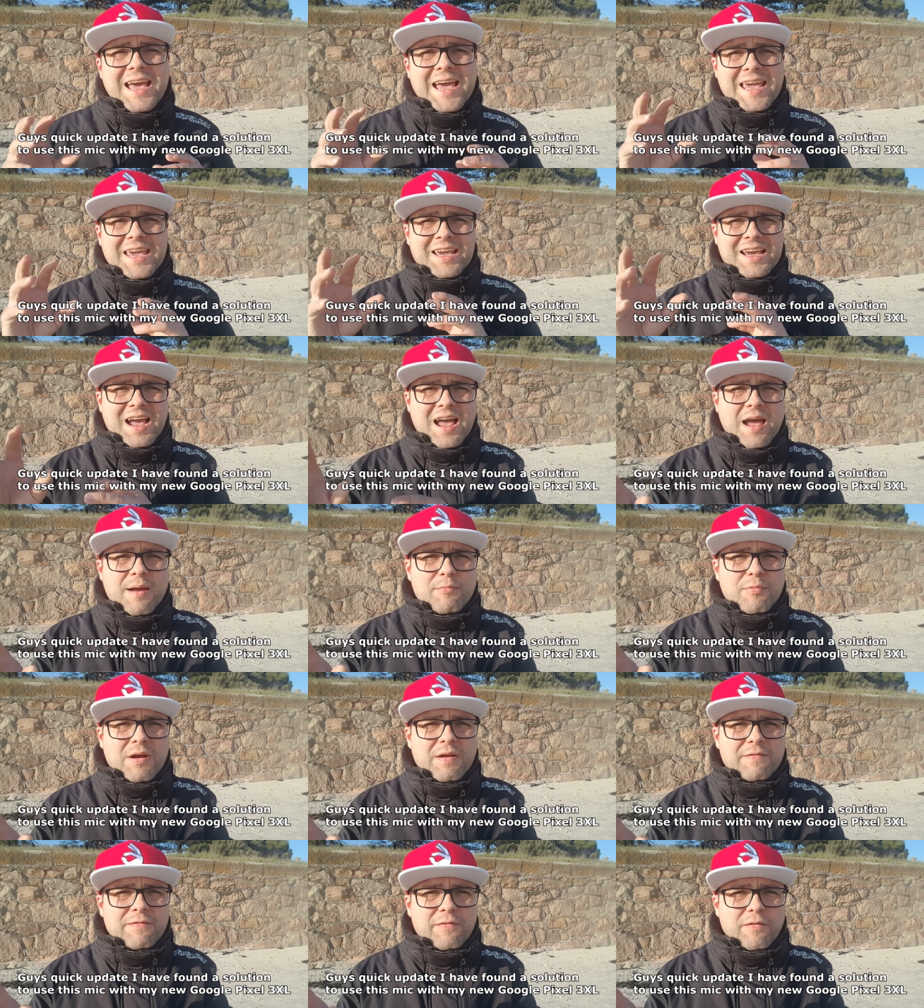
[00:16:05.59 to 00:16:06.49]
a
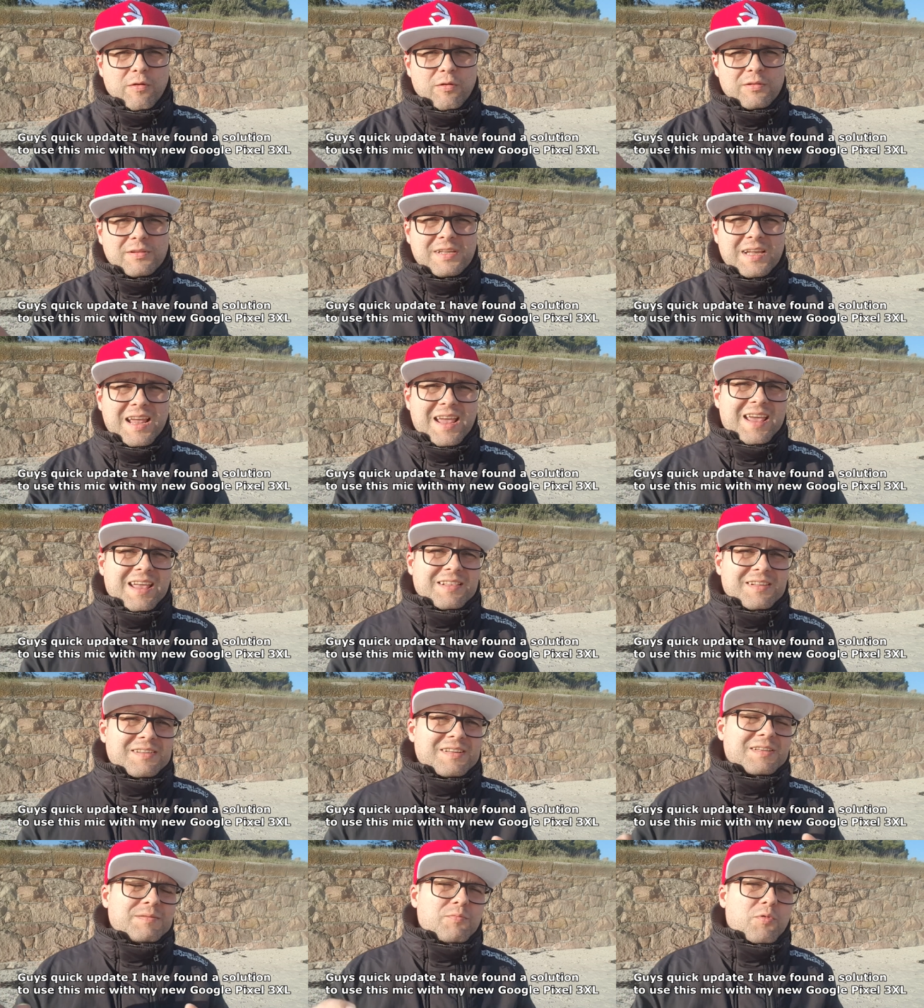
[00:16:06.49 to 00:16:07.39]
camera fault
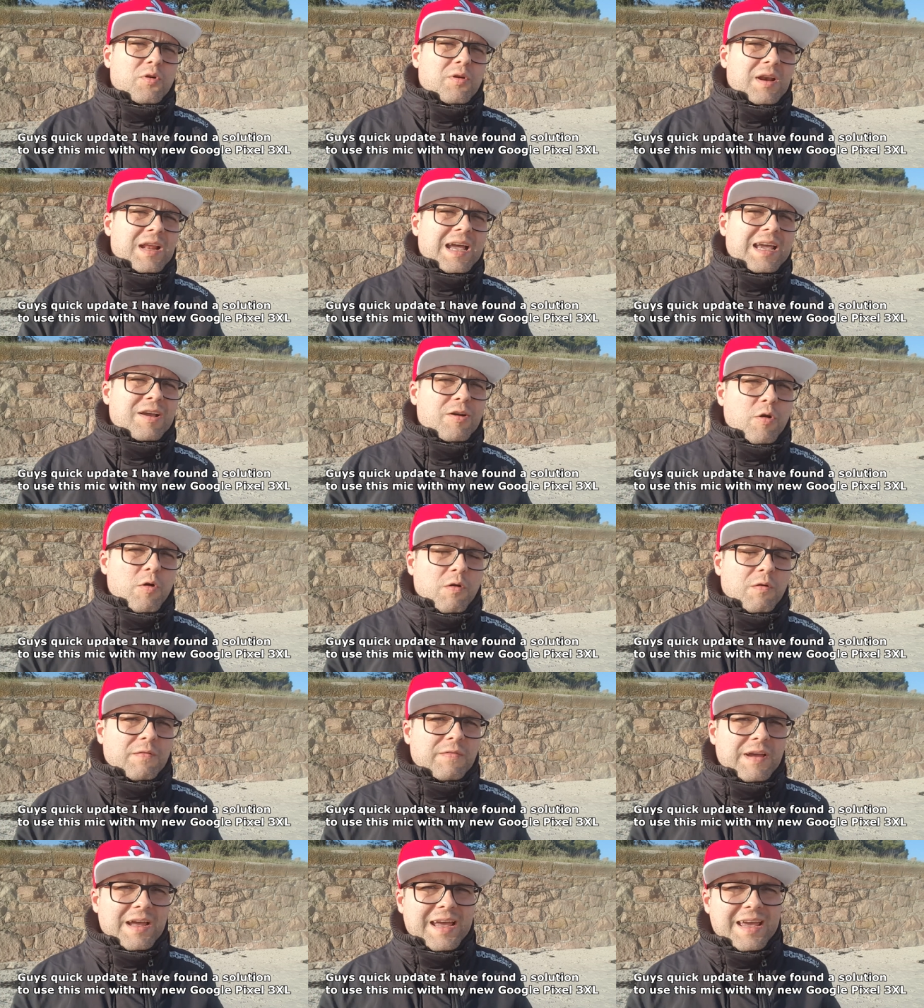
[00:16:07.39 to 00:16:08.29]
this is more like
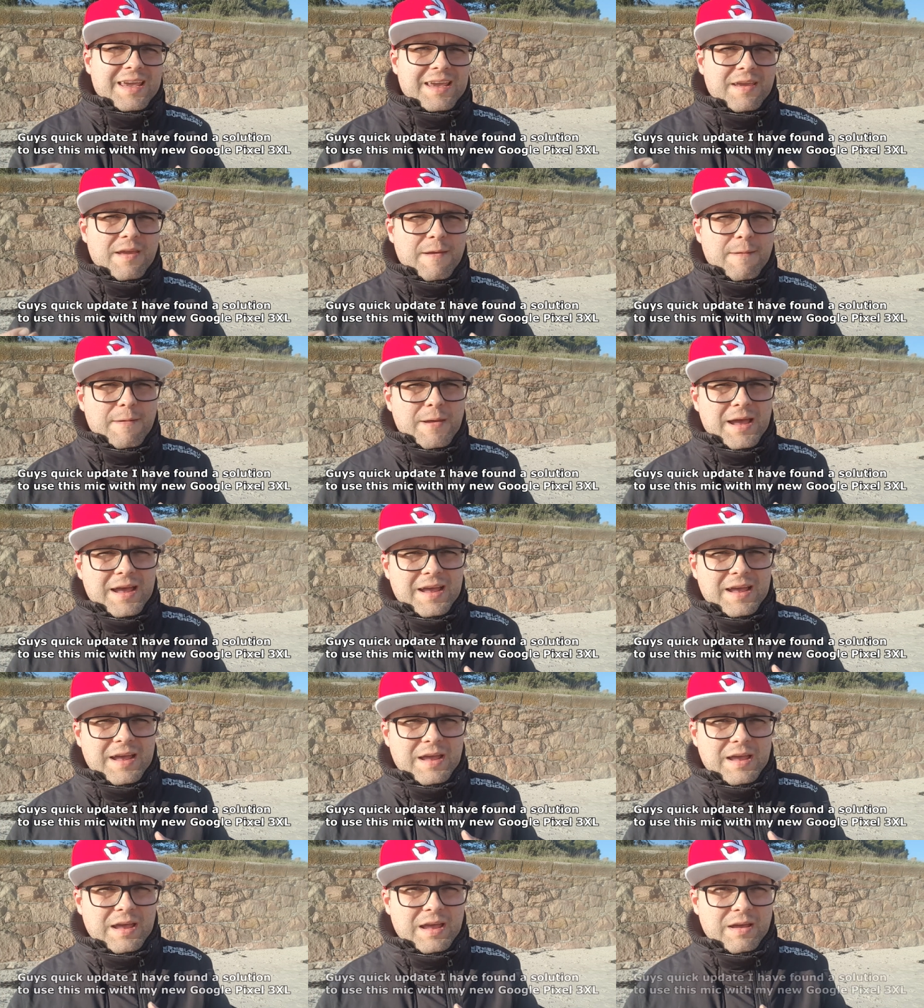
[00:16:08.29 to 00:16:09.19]
of a
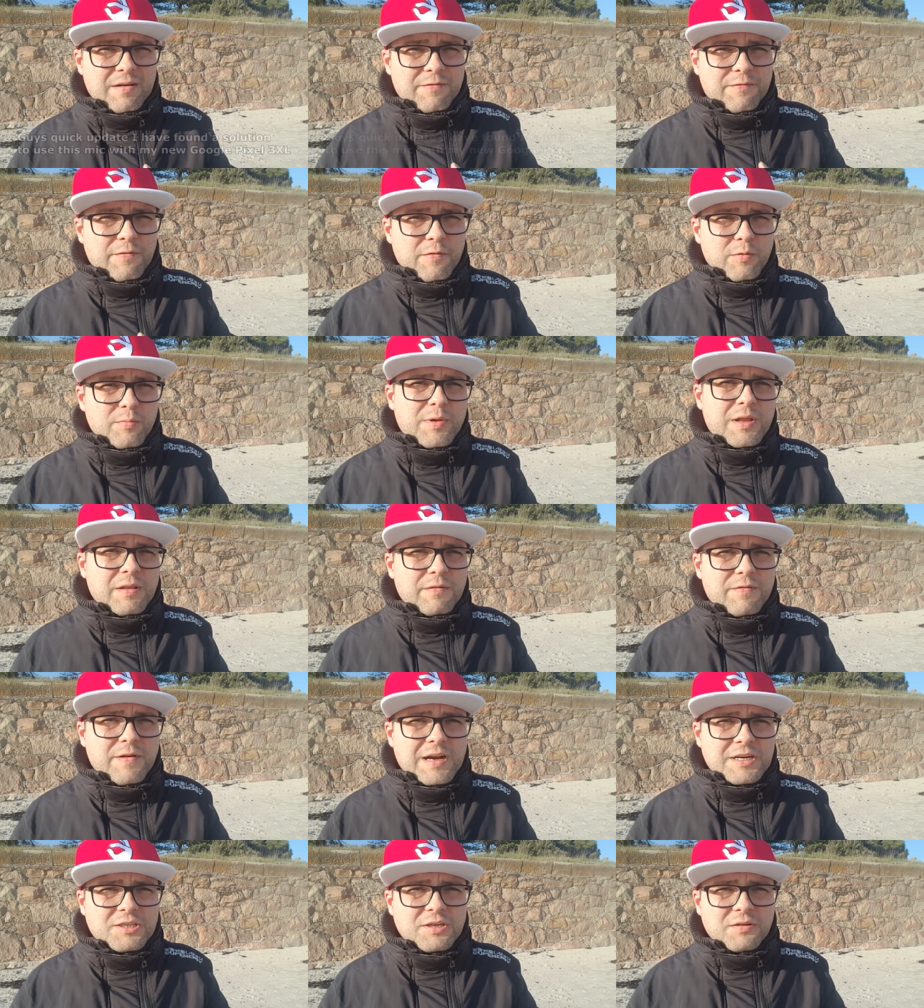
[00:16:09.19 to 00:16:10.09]
uh, phone
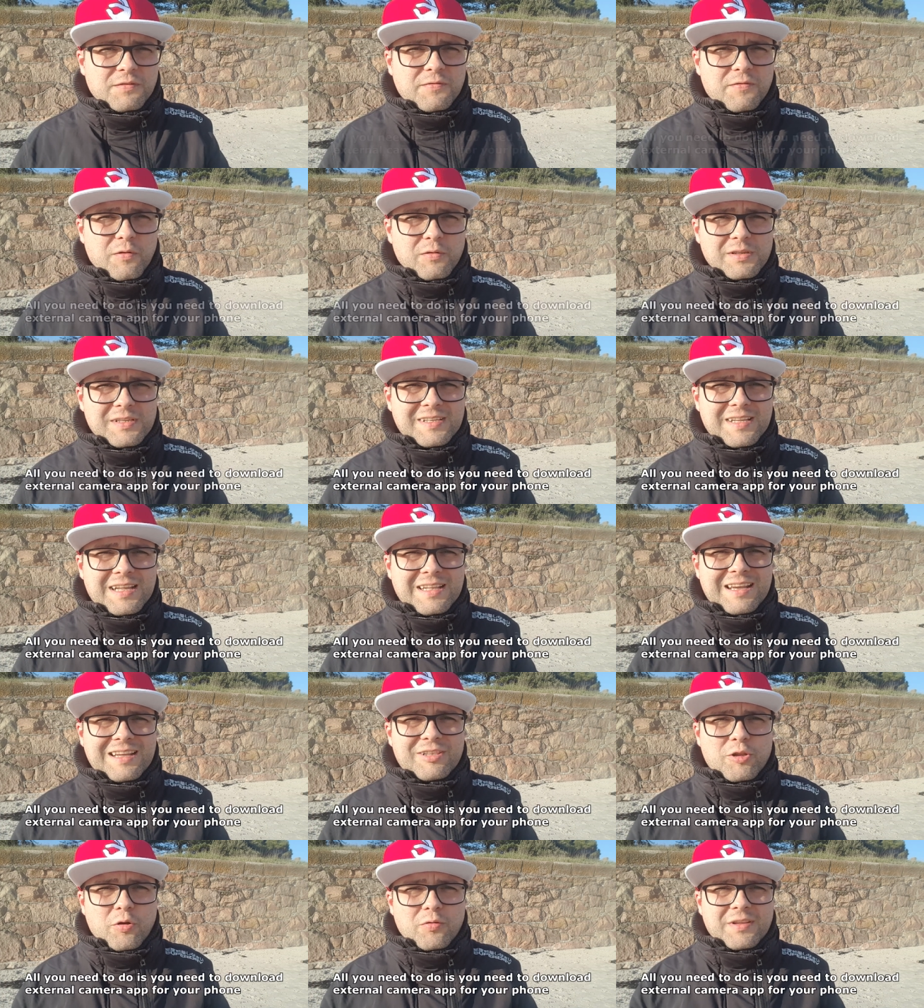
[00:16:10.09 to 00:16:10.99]
manufacturer fault that
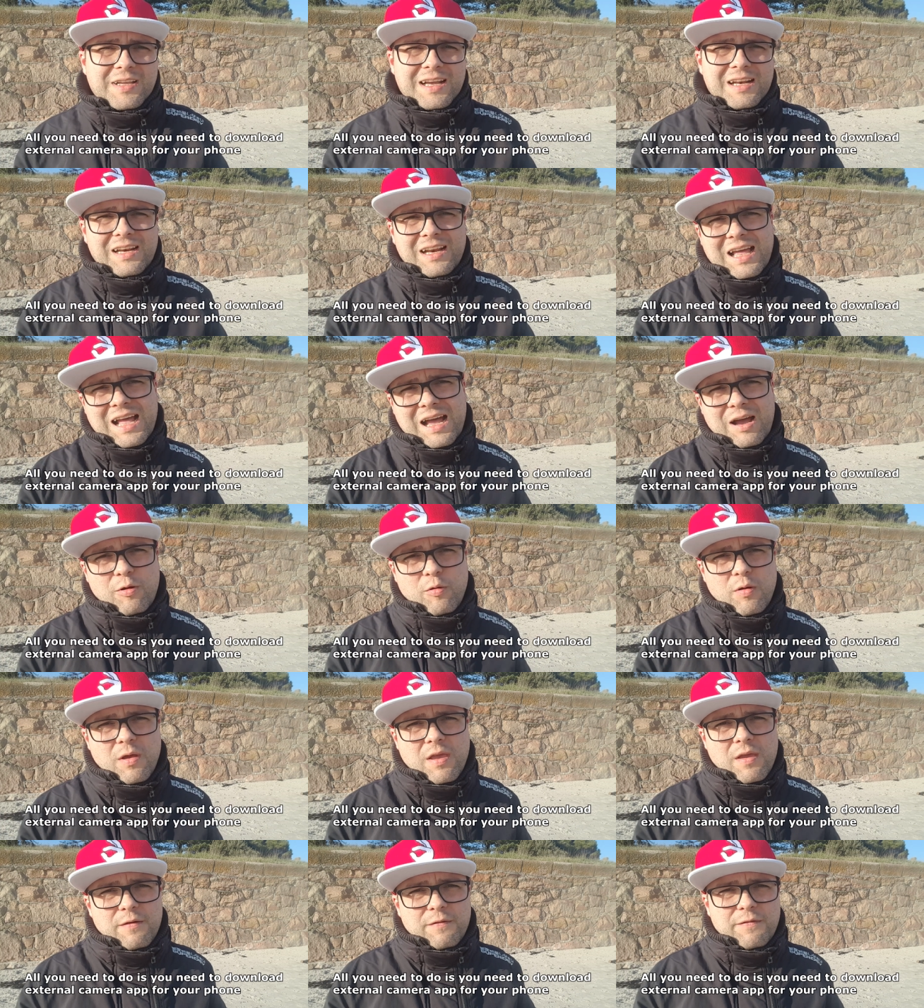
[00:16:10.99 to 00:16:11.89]
they don't
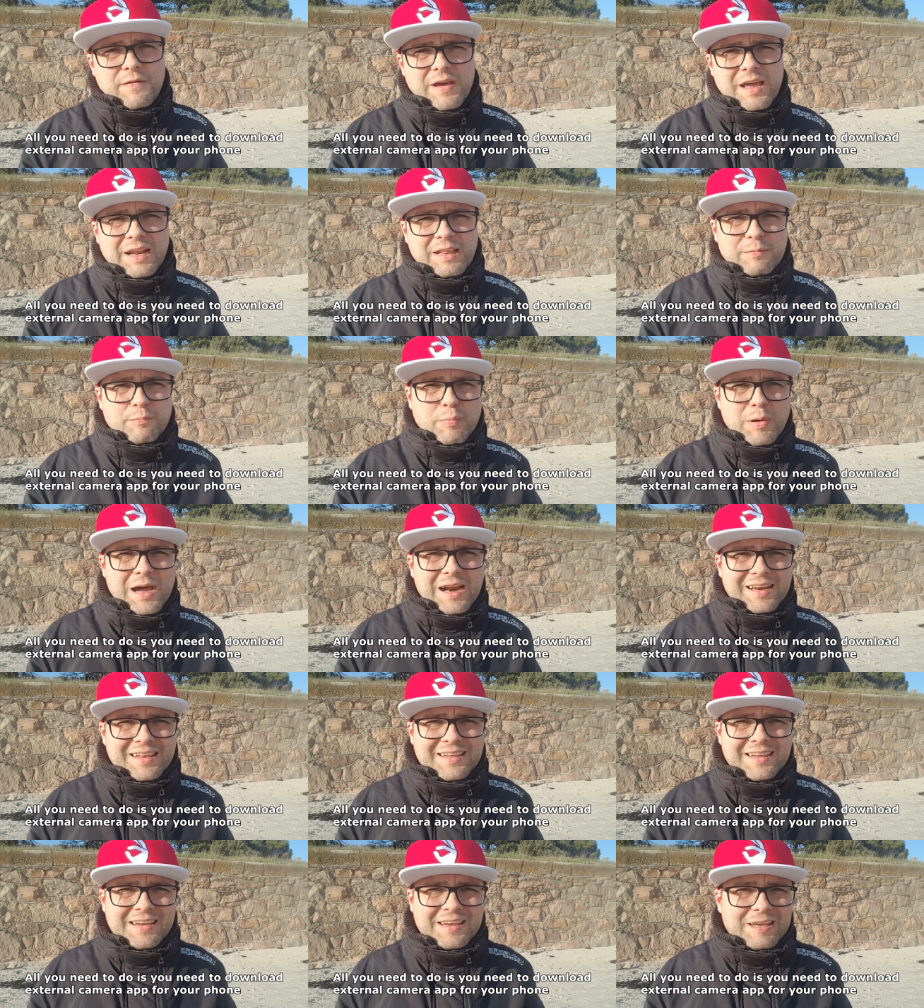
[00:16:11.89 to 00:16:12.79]
allow third
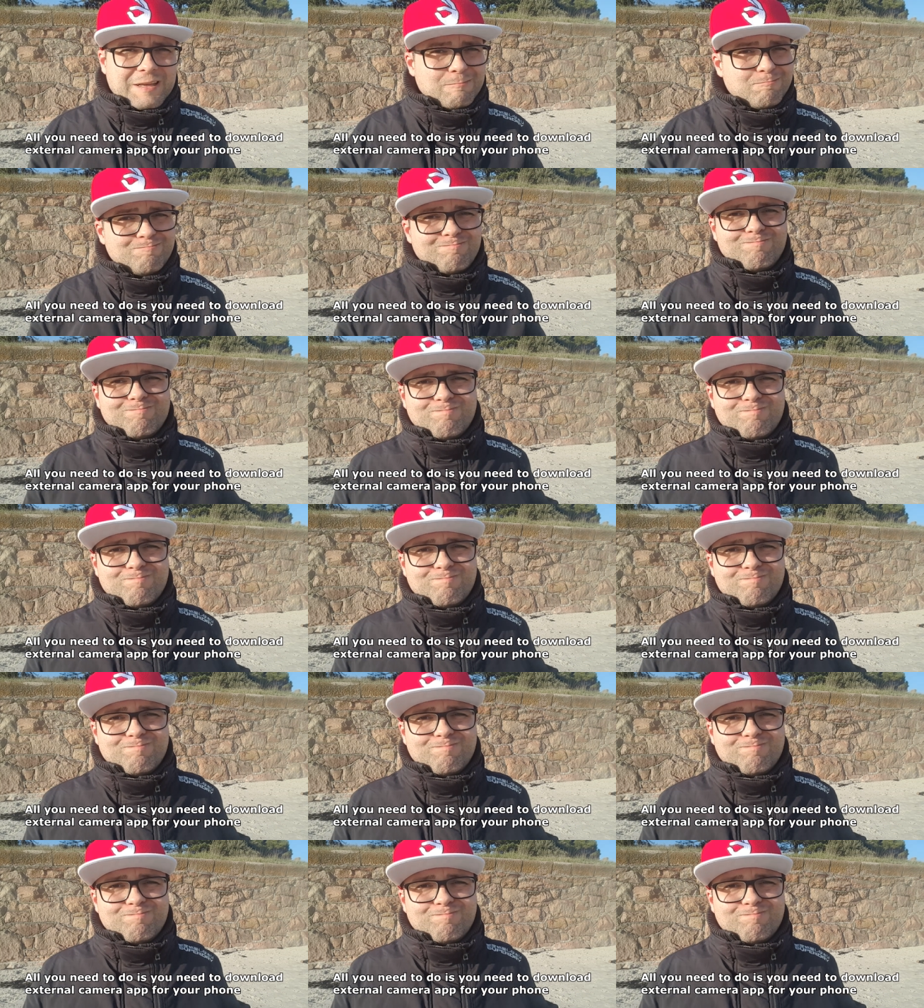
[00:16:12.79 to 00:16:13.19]
party